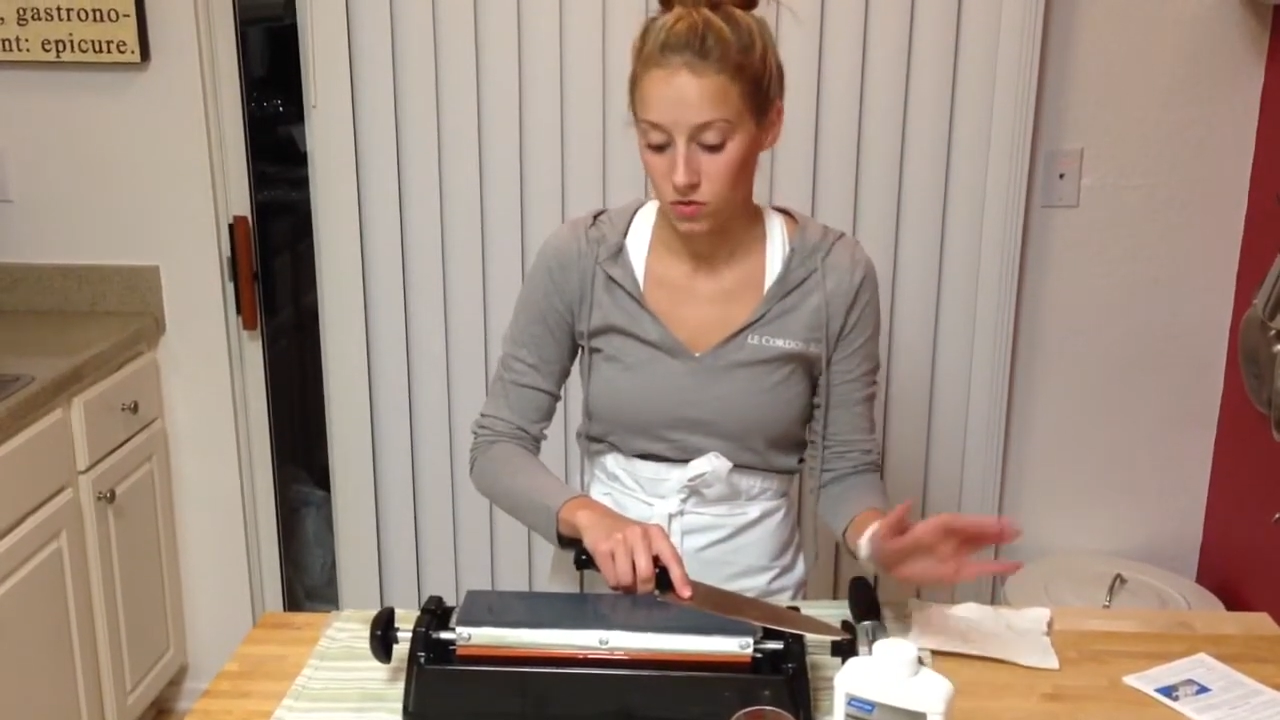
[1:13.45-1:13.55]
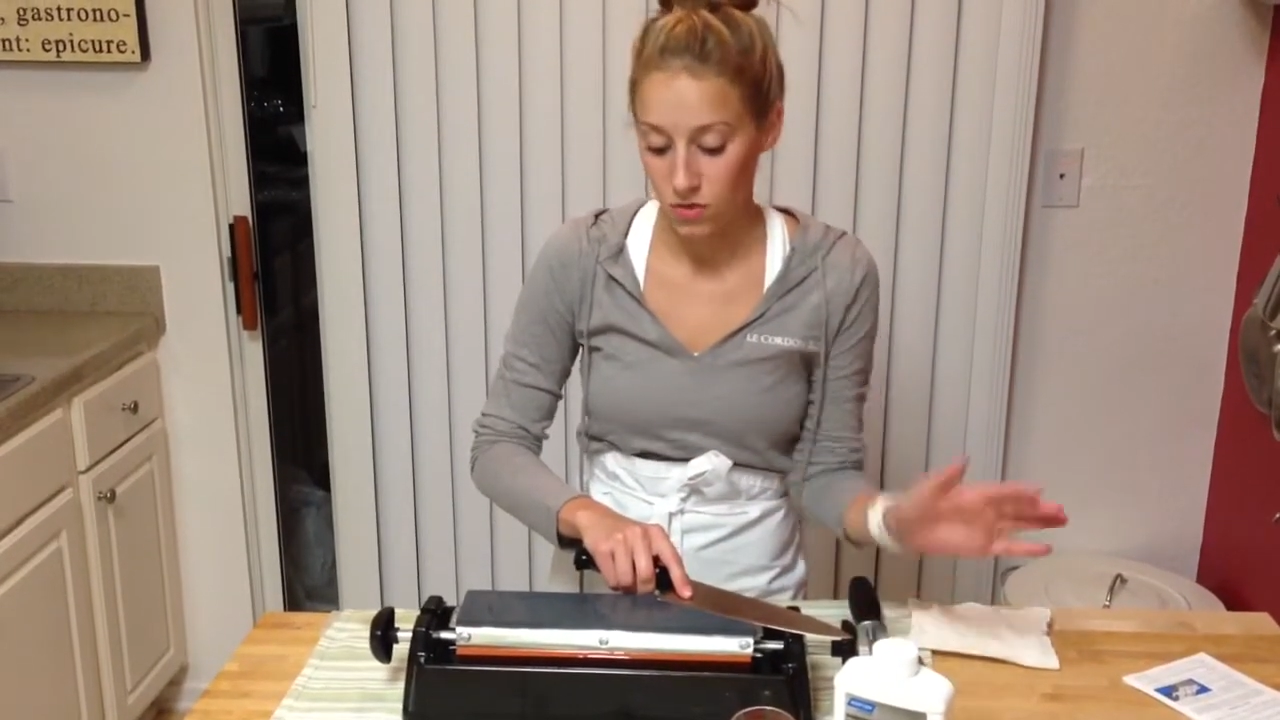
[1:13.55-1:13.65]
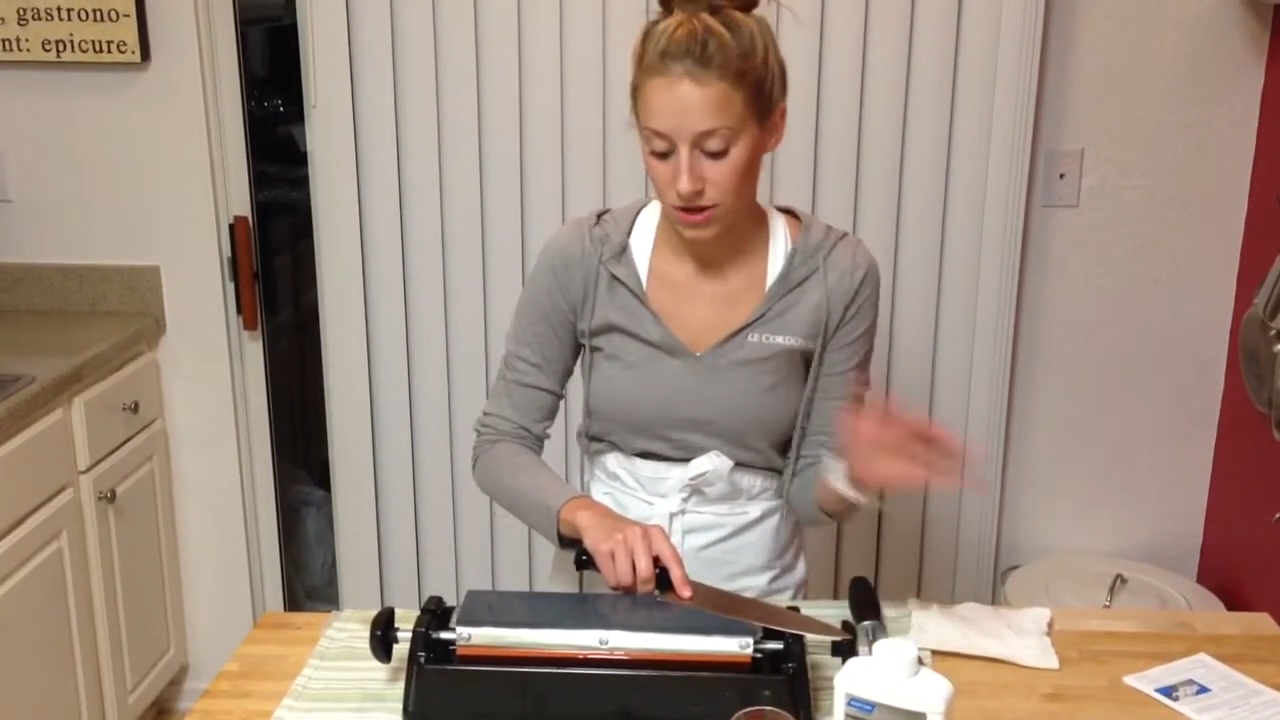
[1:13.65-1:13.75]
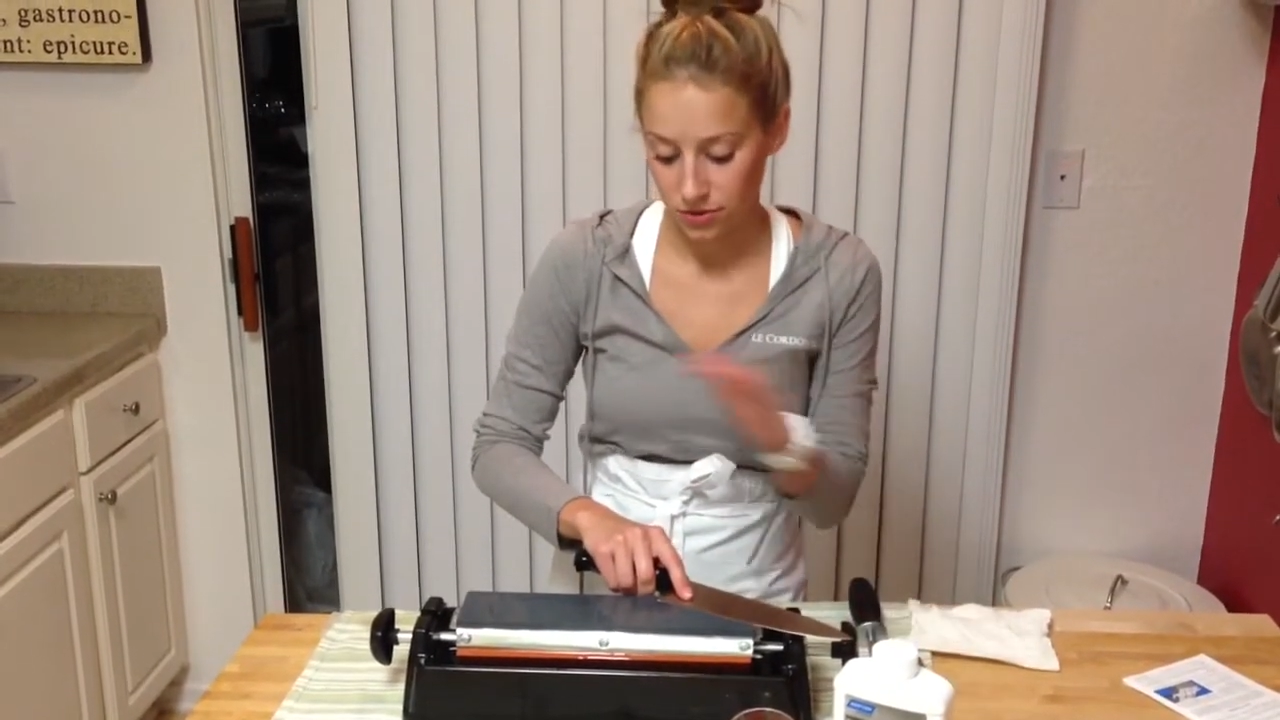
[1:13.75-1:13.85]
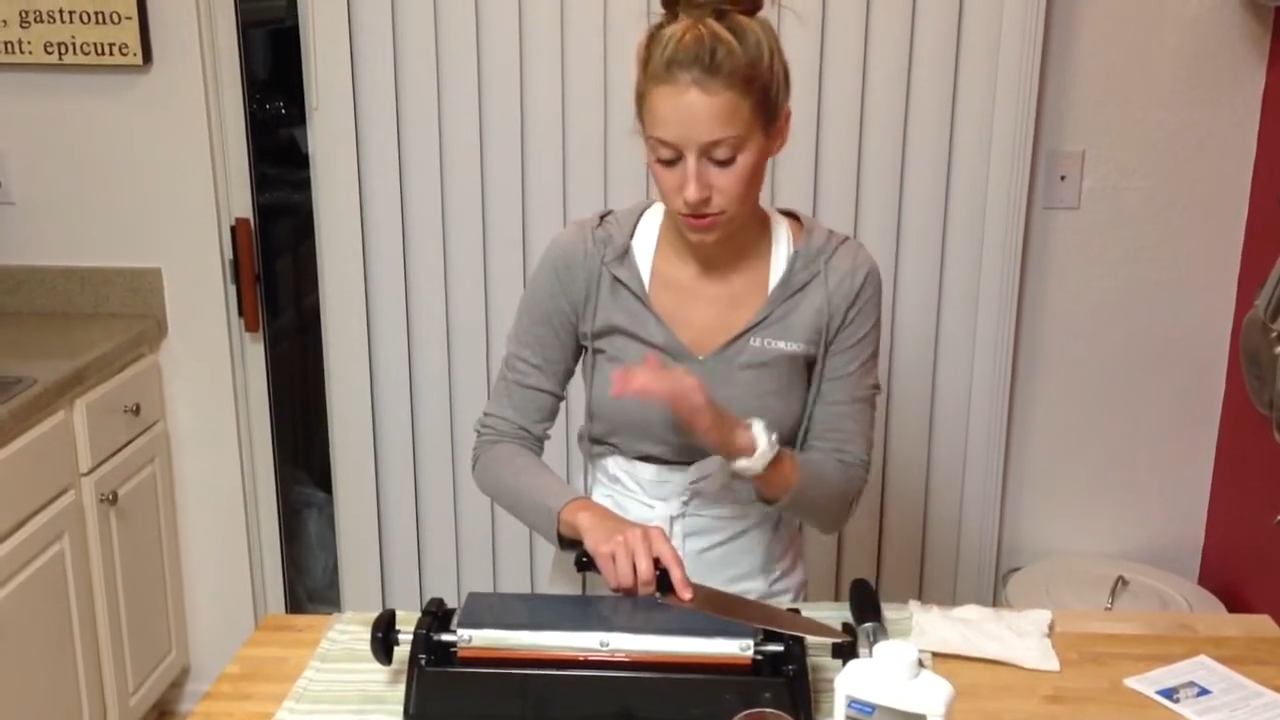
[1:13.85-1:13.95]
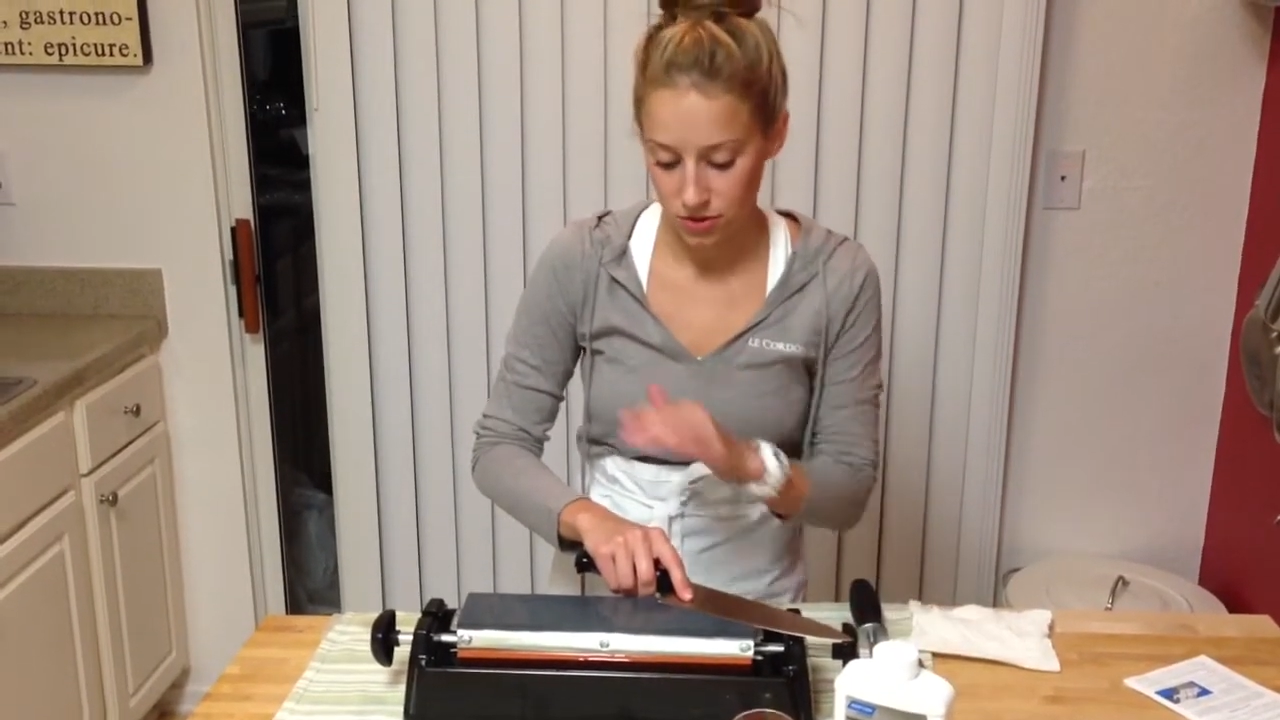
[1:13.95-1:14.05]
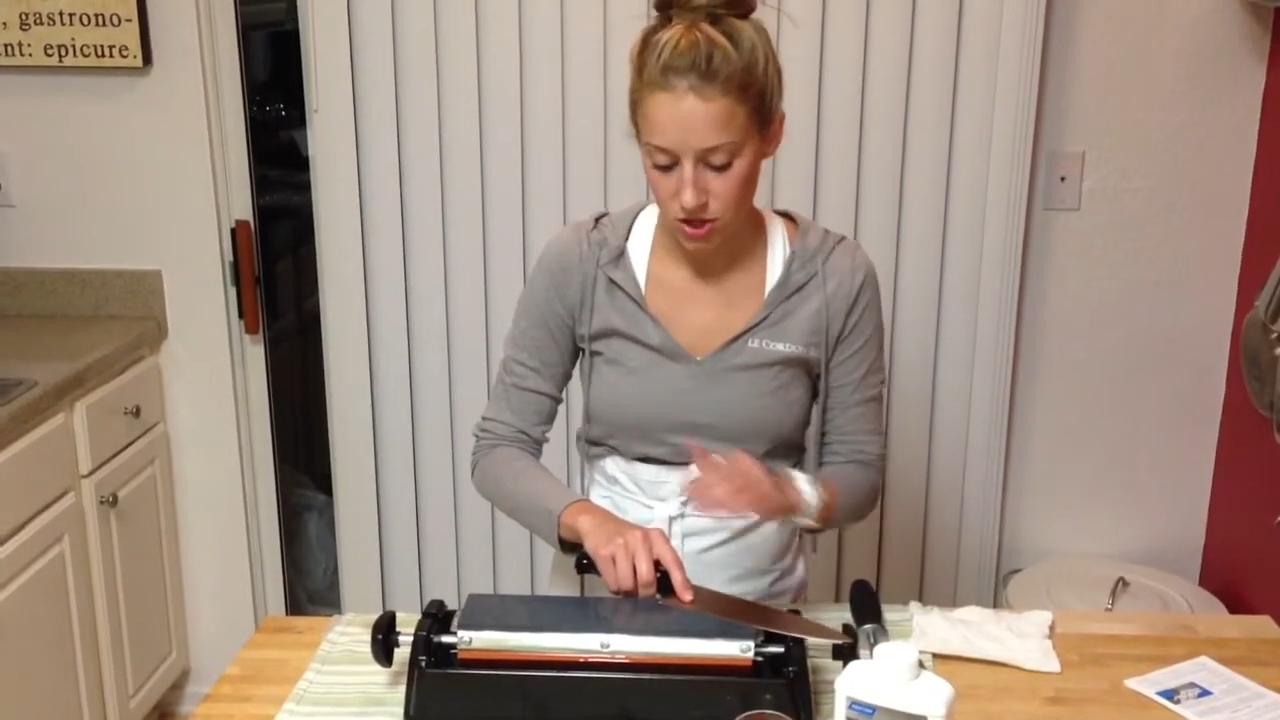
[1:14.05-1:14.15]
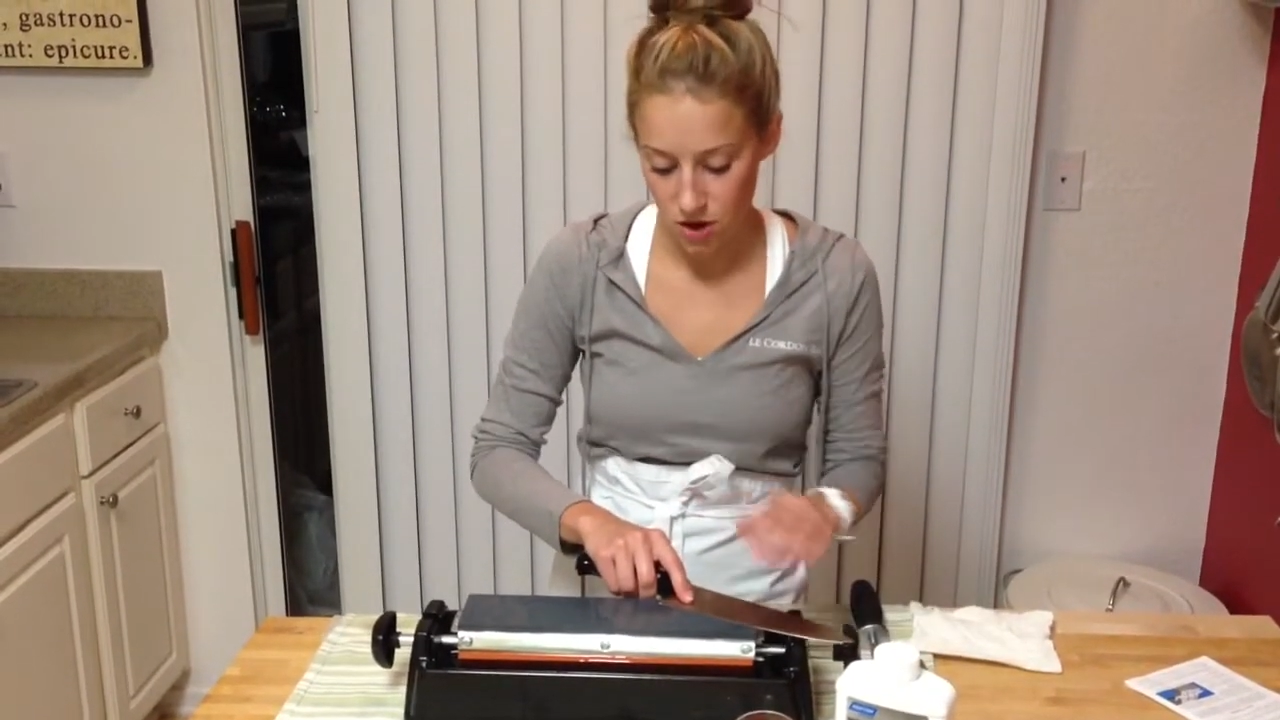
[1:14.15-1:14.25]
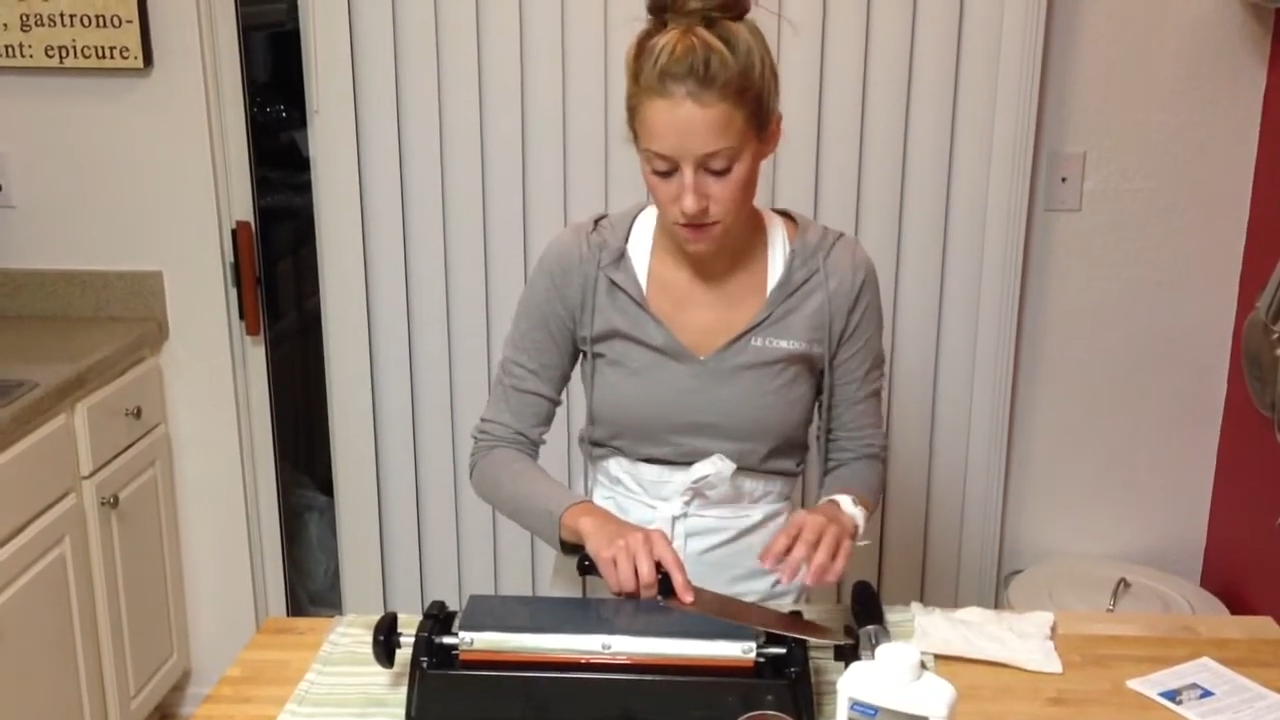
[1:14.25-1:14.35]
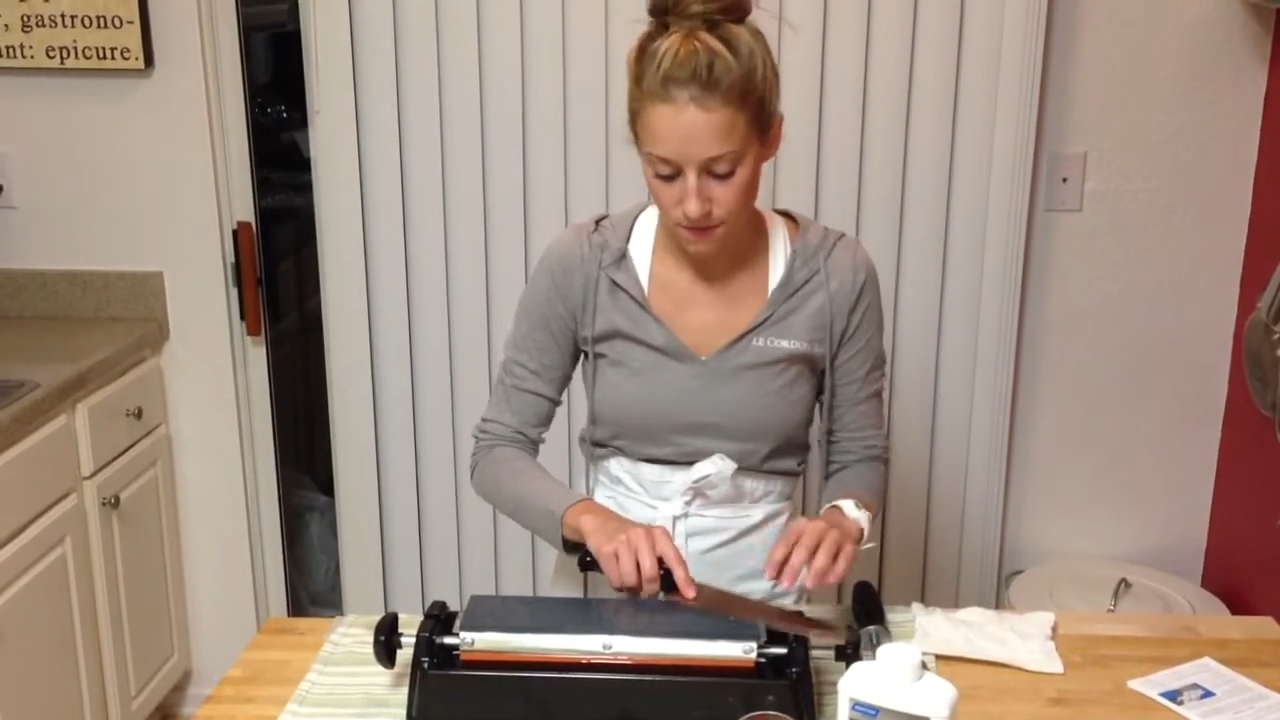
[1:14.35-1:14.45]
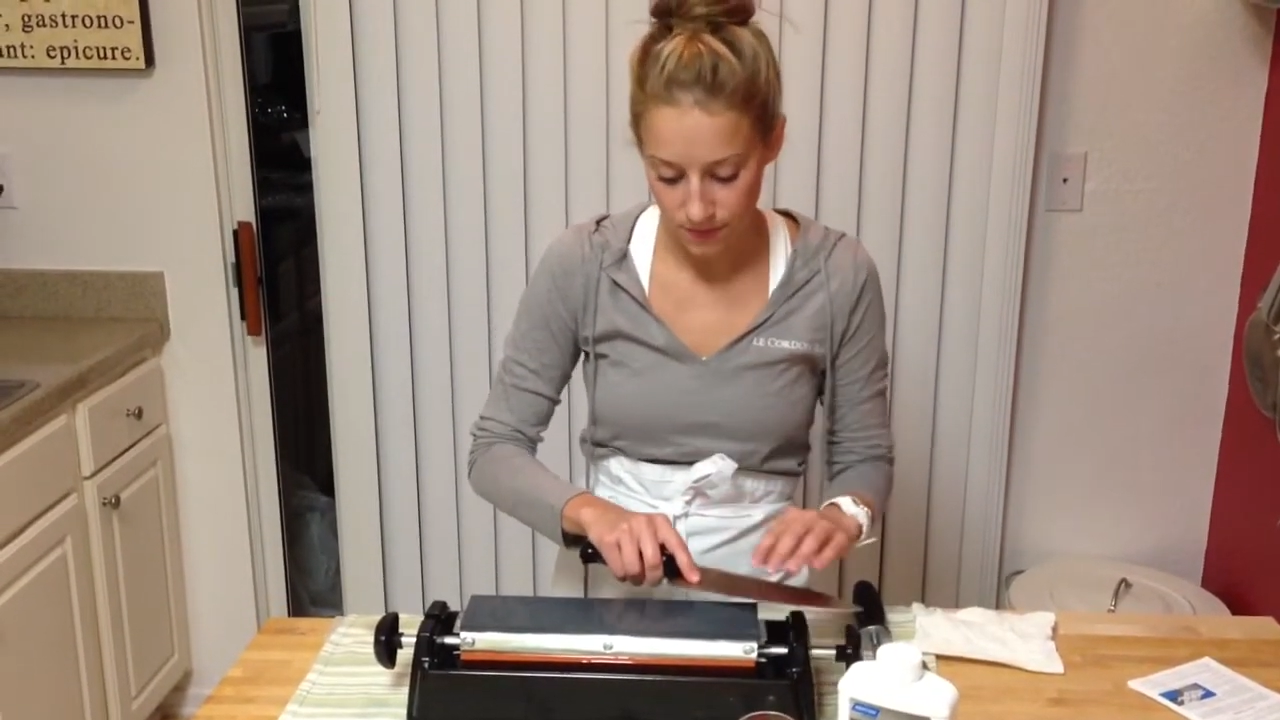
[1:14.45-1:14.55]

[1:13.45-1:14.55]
run through the stone.